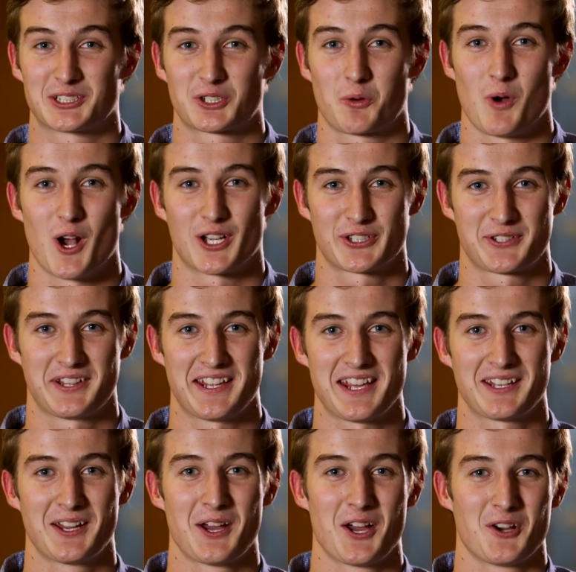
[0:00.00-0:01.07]
Squash League.
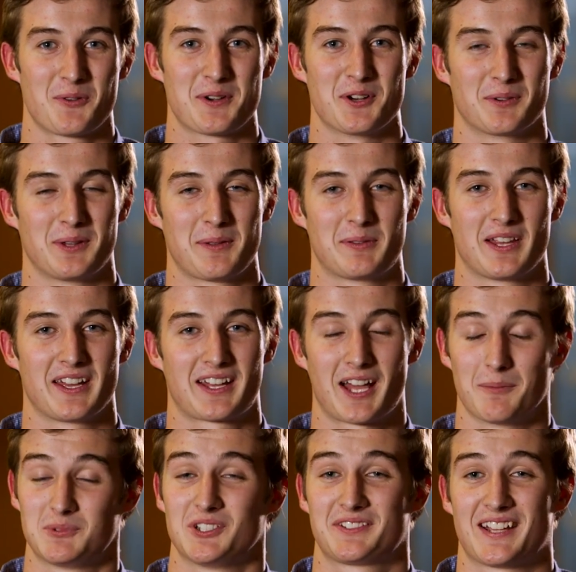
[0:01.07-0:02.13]
We normally play a
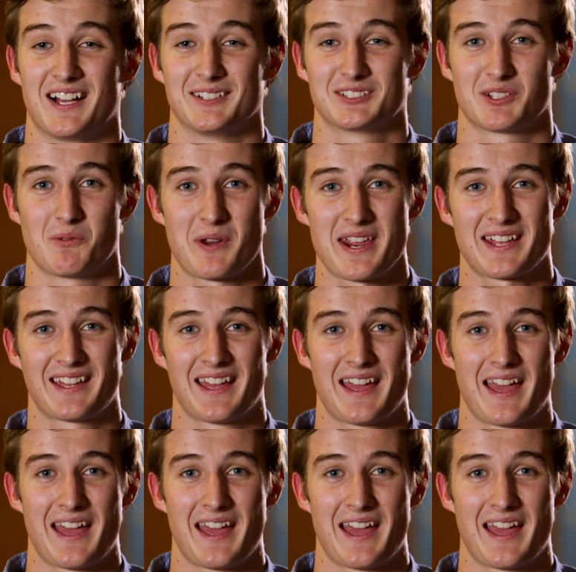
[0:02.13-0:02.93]
couple of times a week